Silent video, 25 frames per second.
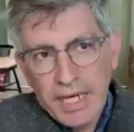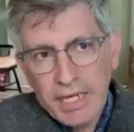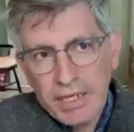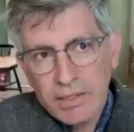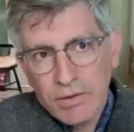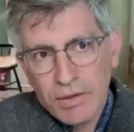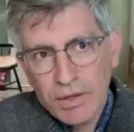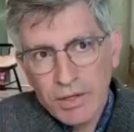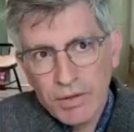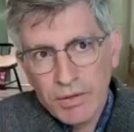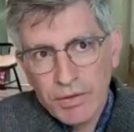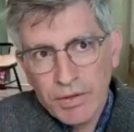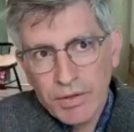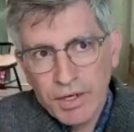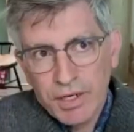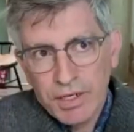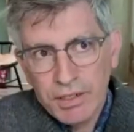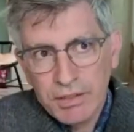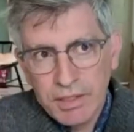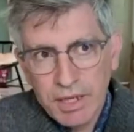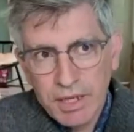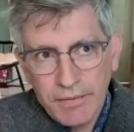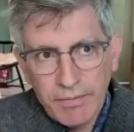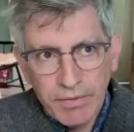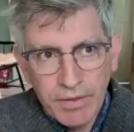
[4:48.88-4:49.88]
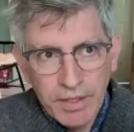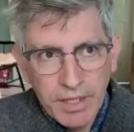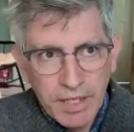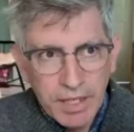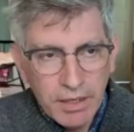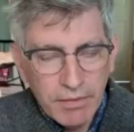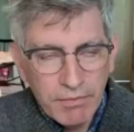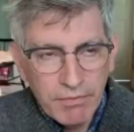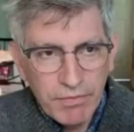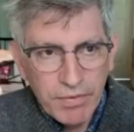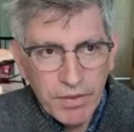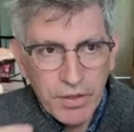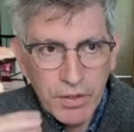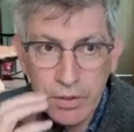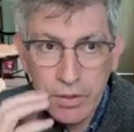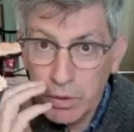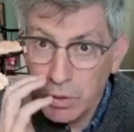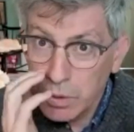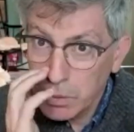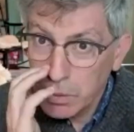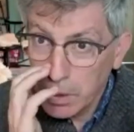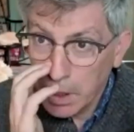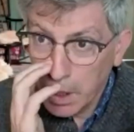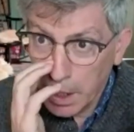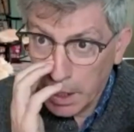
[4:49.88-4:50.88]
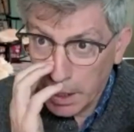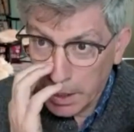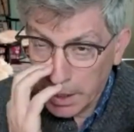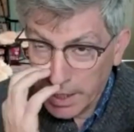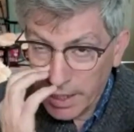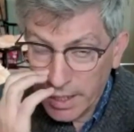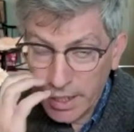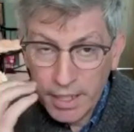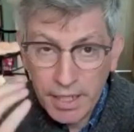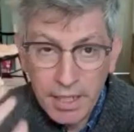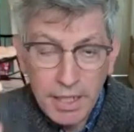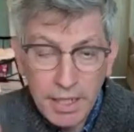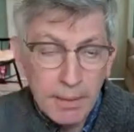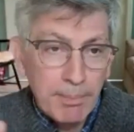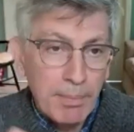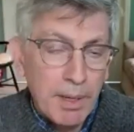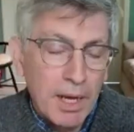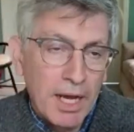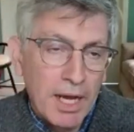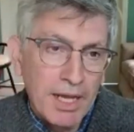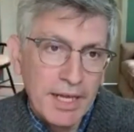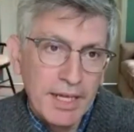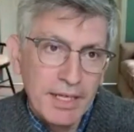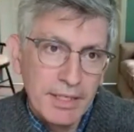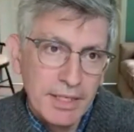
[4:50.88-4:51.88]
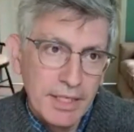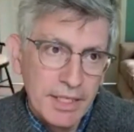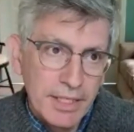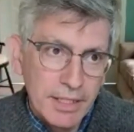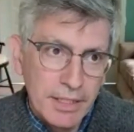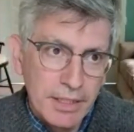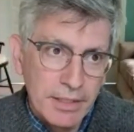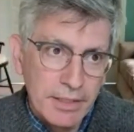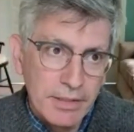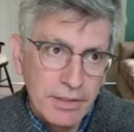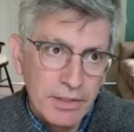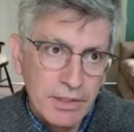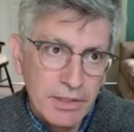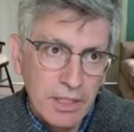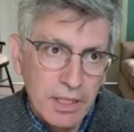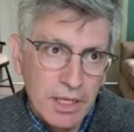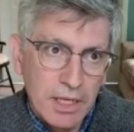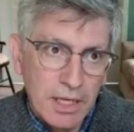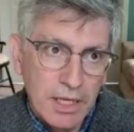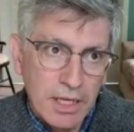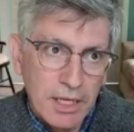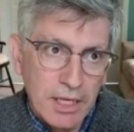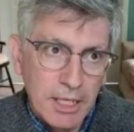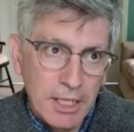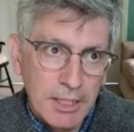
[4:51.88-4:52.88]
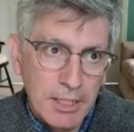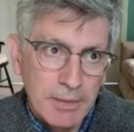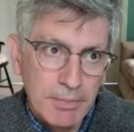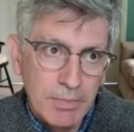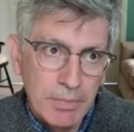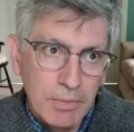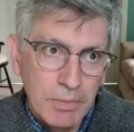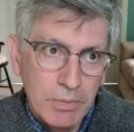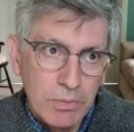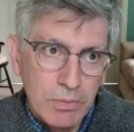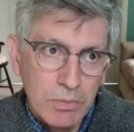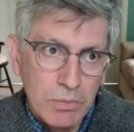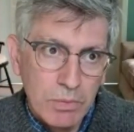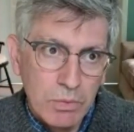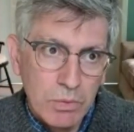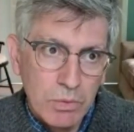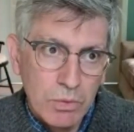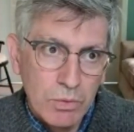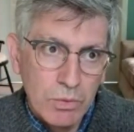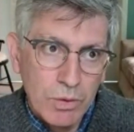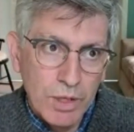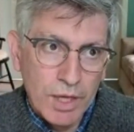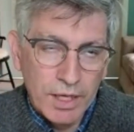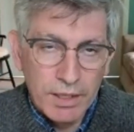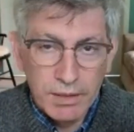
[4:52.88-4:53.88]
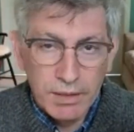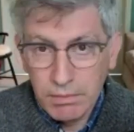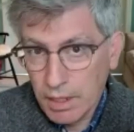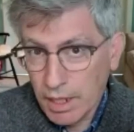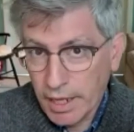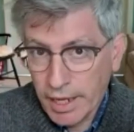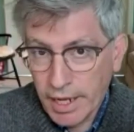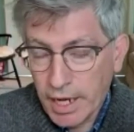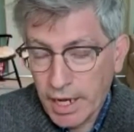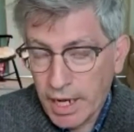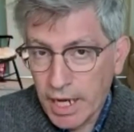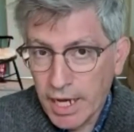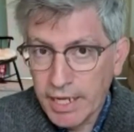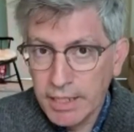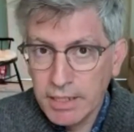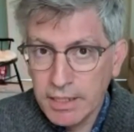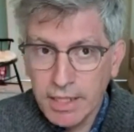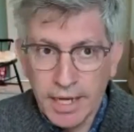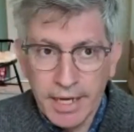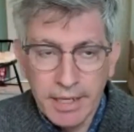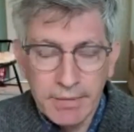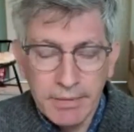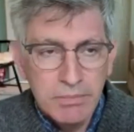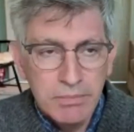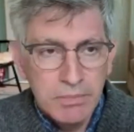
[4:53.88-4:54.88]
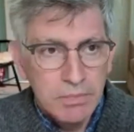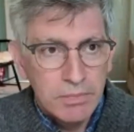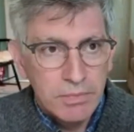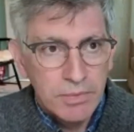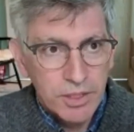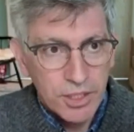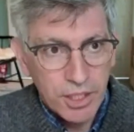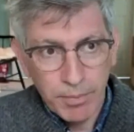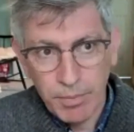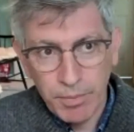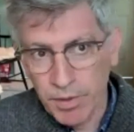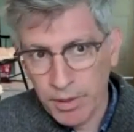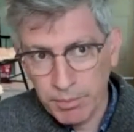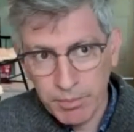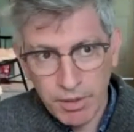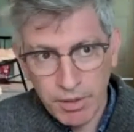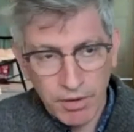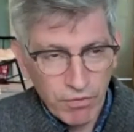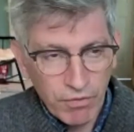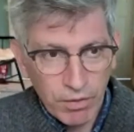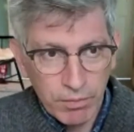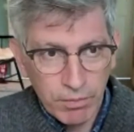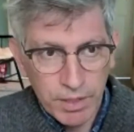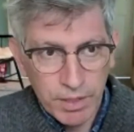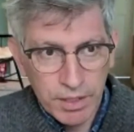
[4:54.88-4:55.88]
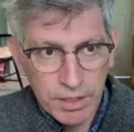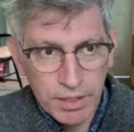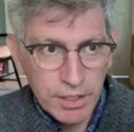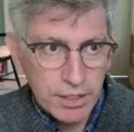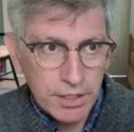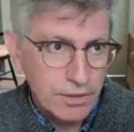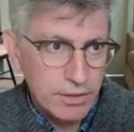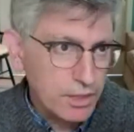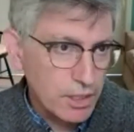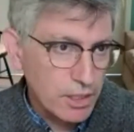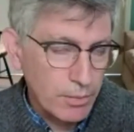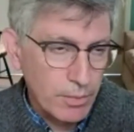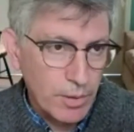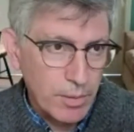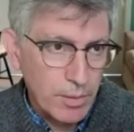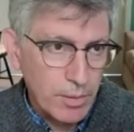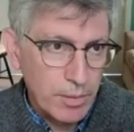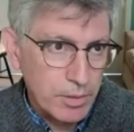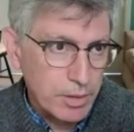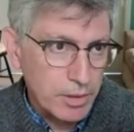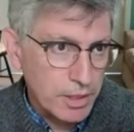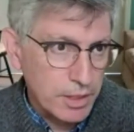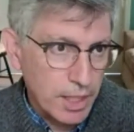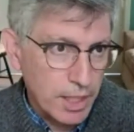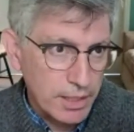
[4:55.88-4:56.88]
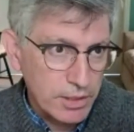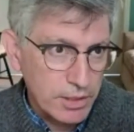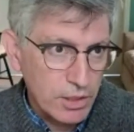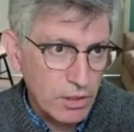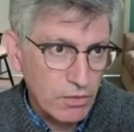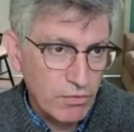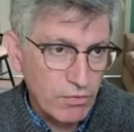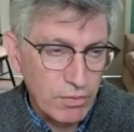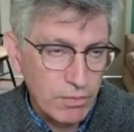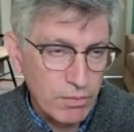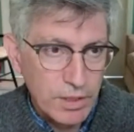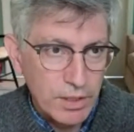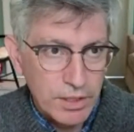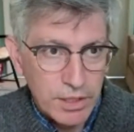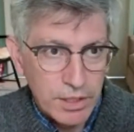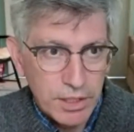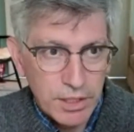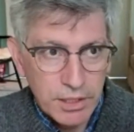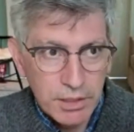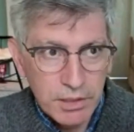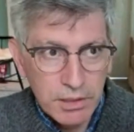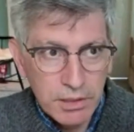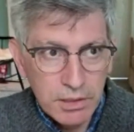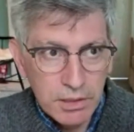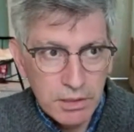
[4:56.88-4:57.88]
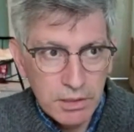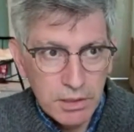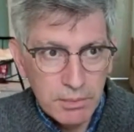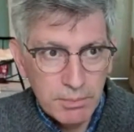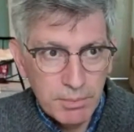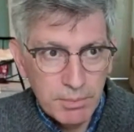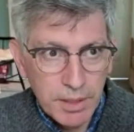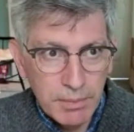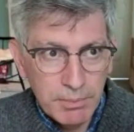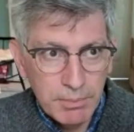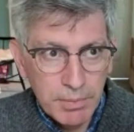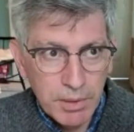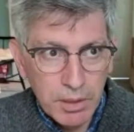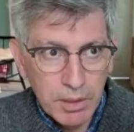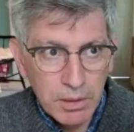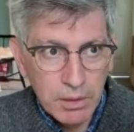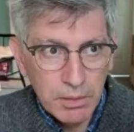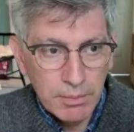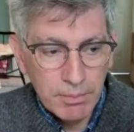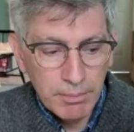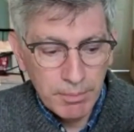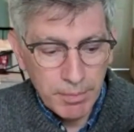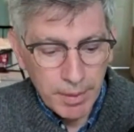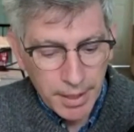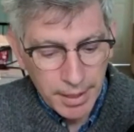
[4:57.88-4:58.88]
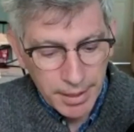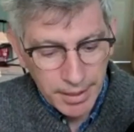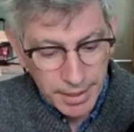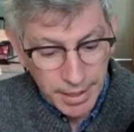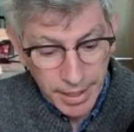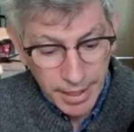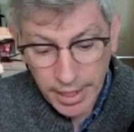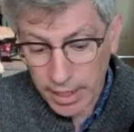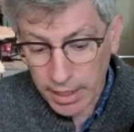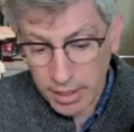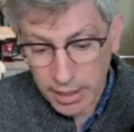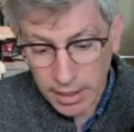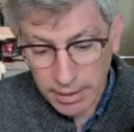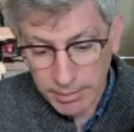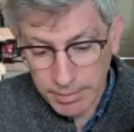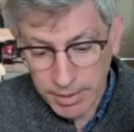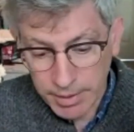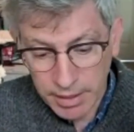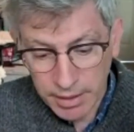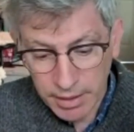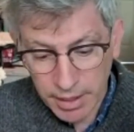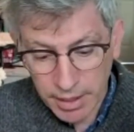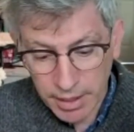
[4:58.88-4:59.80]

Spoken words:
there are definitely a few key pioneers. that I highlight. Some of them are familiar and some of them are not so familiar to people. But yeah, I mean,